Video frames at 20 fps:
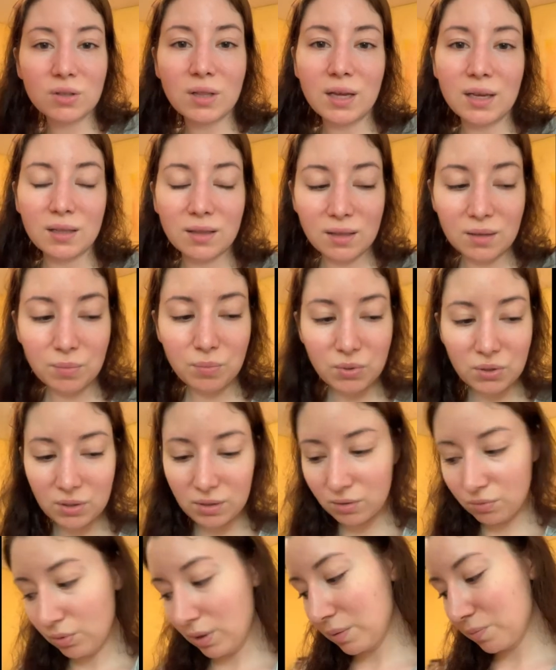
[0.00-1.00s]
like, the
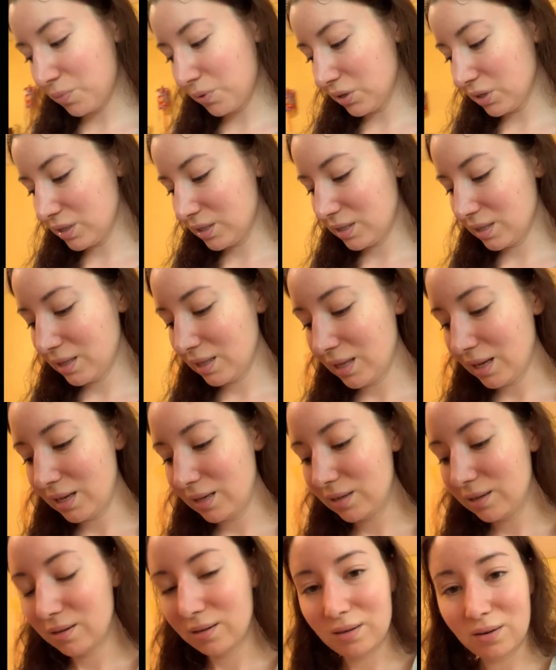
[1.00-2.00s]
right person,
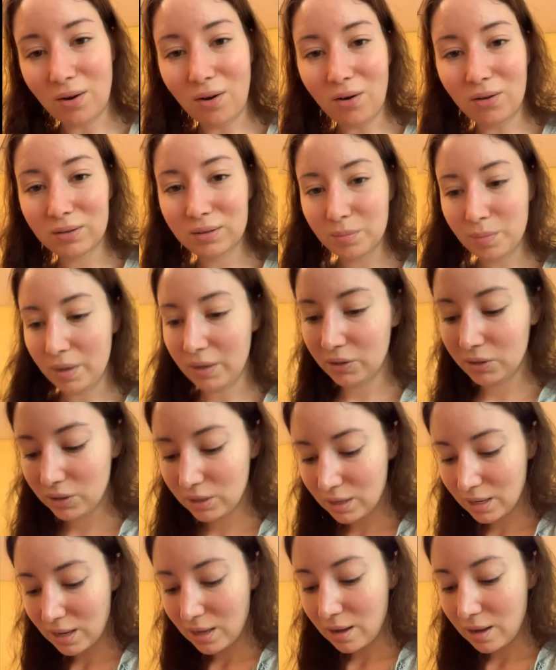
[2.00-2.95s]
then all the better.